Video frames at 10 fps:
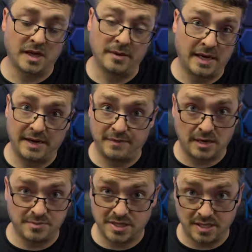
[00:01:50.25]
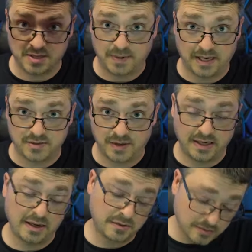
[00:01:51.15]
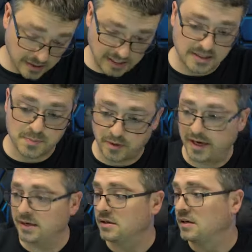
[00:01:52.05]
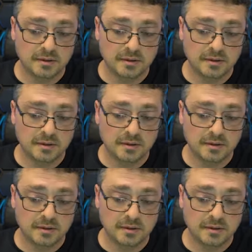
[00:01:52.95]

I'm seeing spots right now. It's bright.